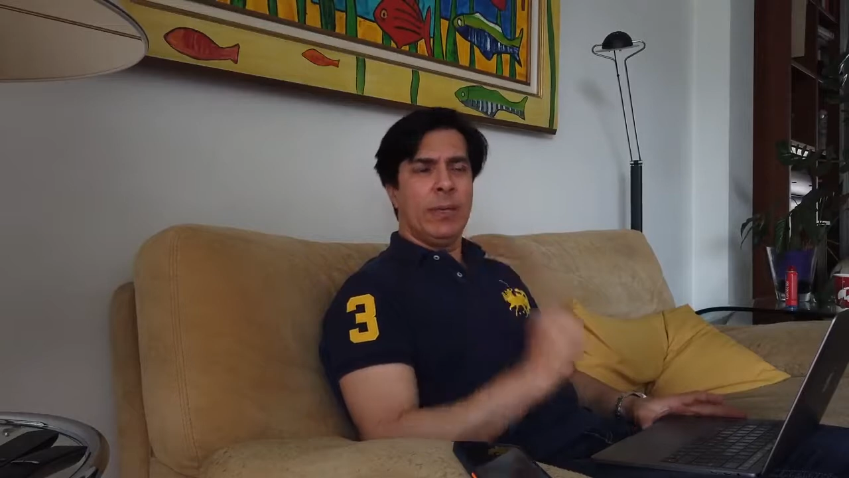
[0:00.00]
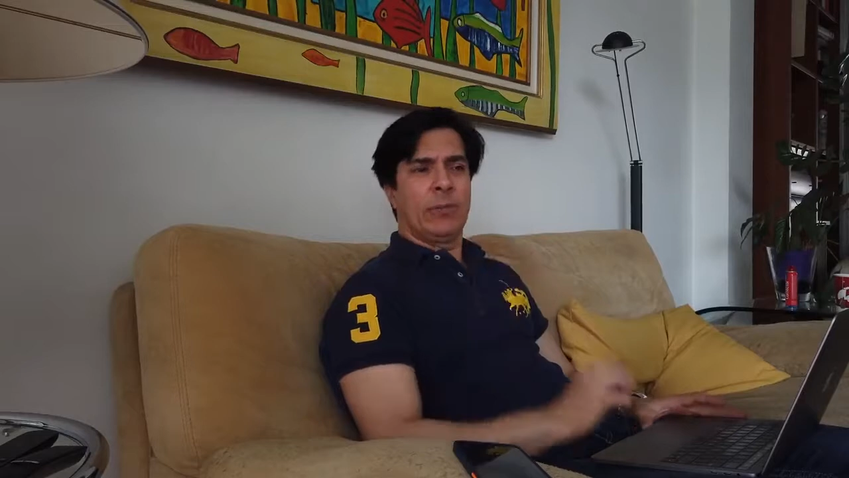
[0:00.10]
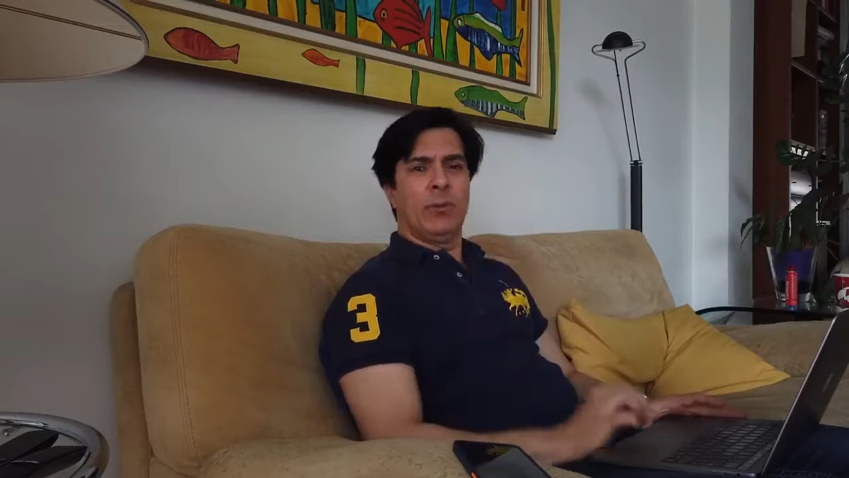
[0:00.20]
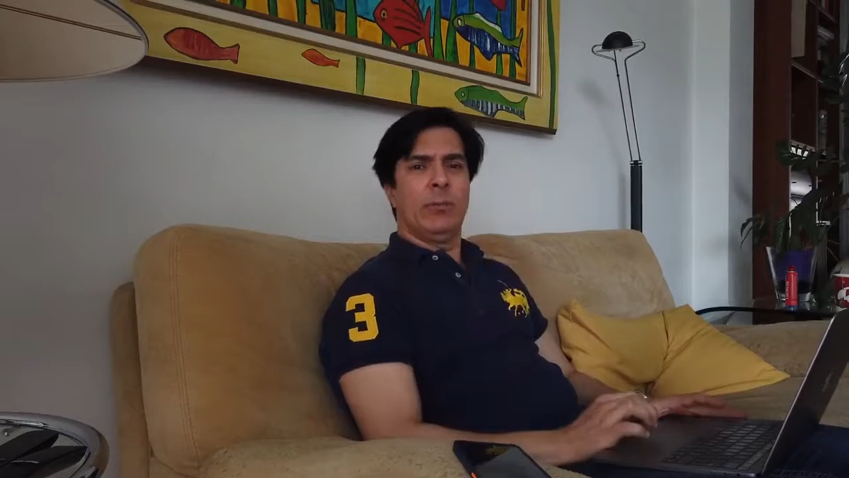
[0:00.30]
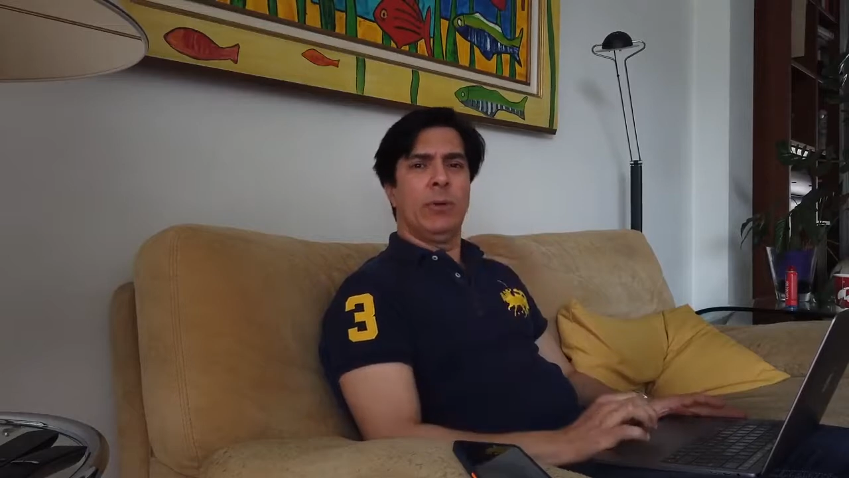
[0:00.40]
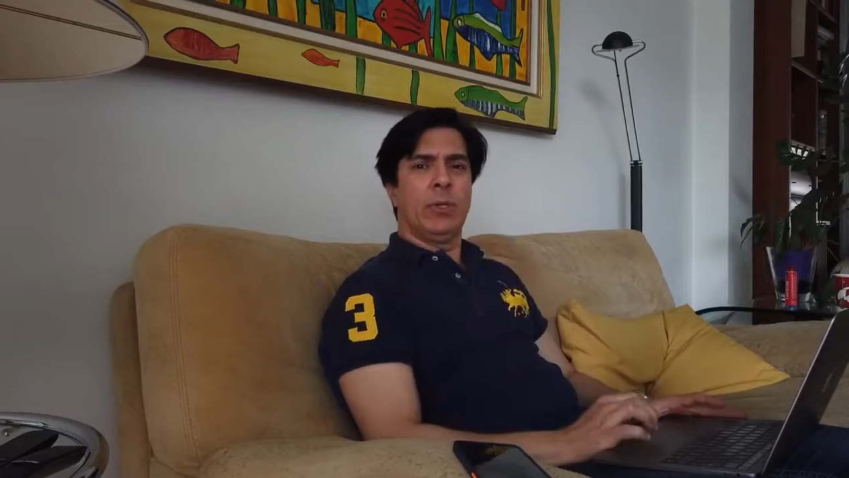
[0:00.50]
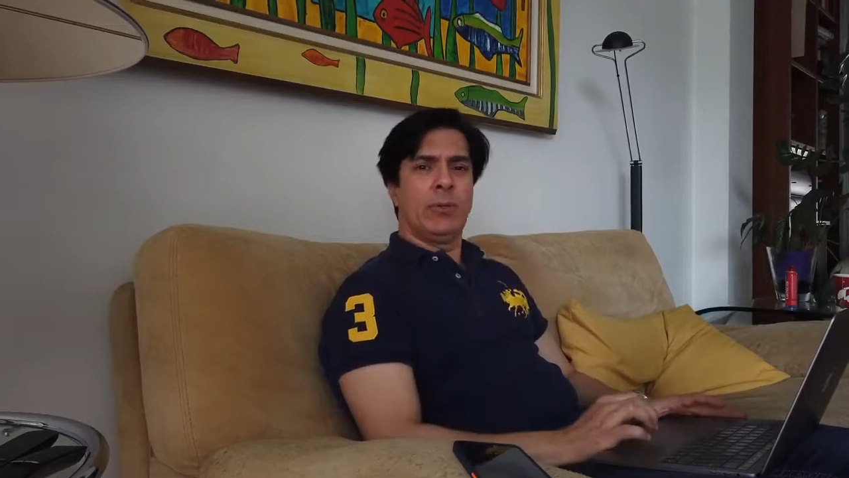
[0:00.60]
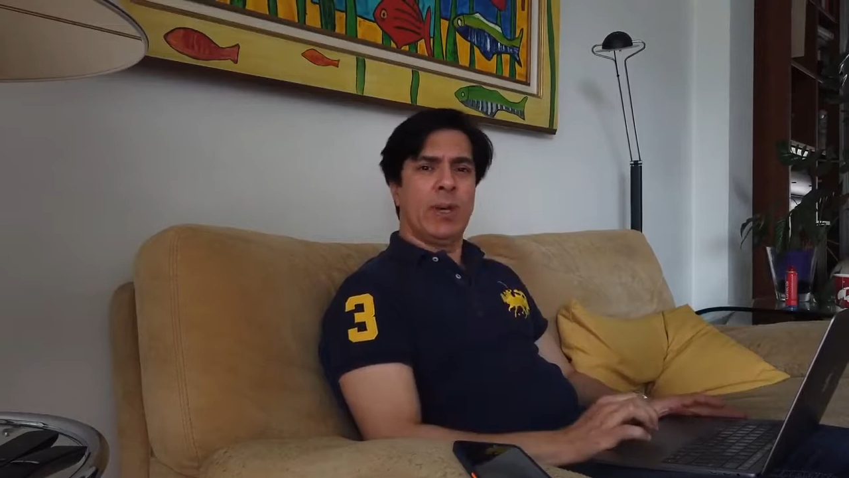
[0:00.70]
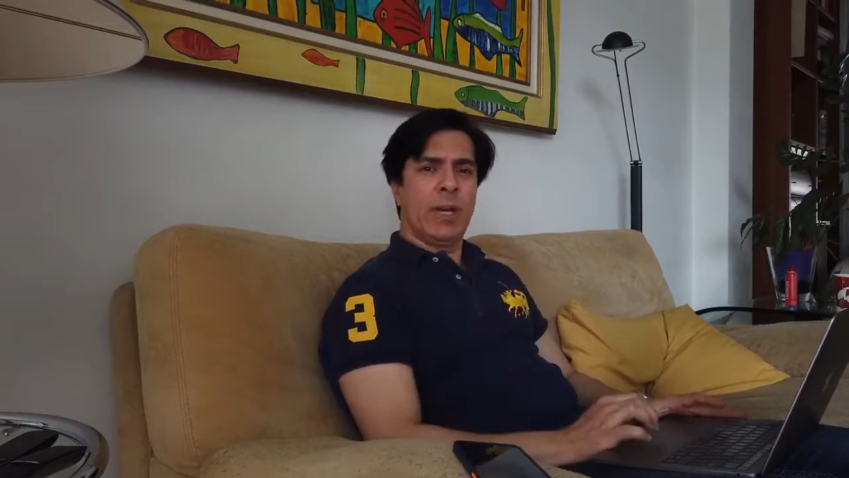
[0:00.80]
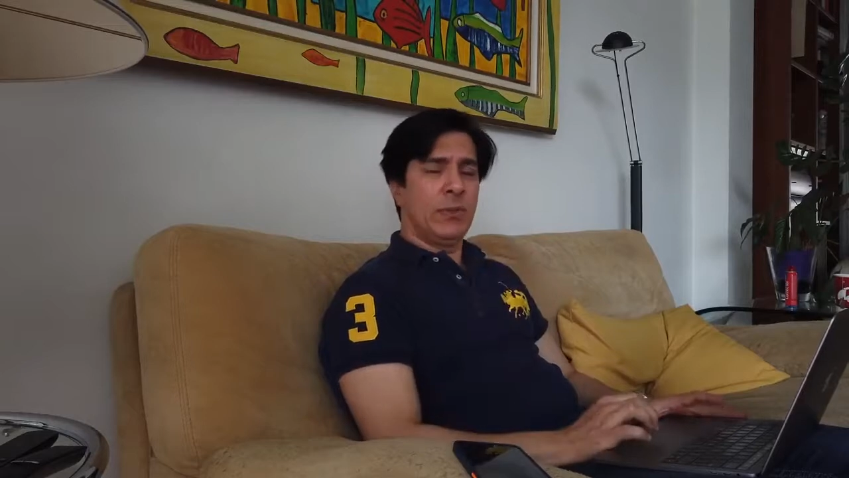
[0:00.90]
back to the point
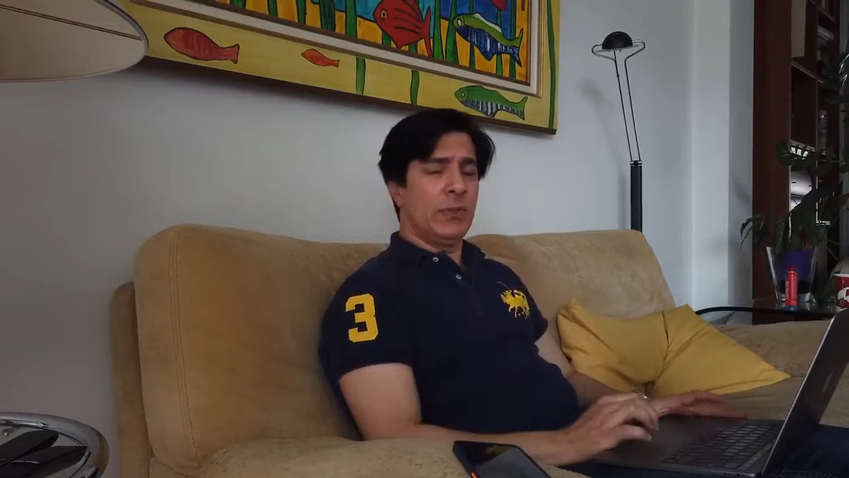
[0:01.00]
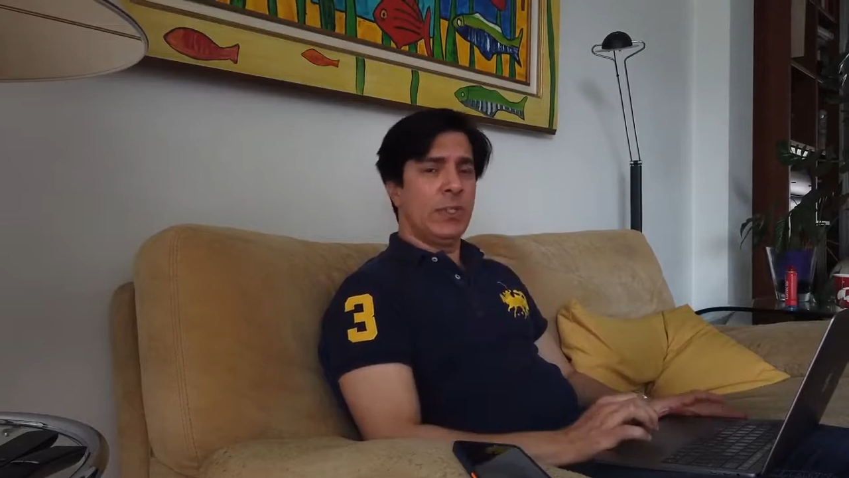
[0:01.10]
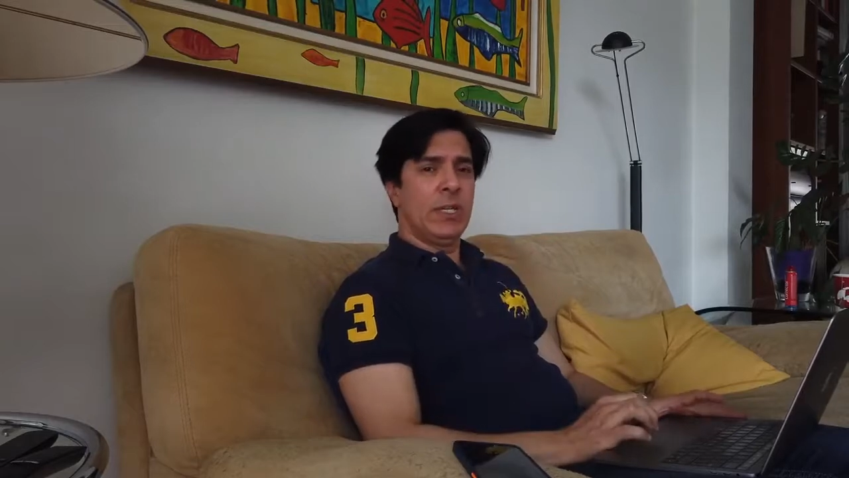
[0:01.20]
of how does it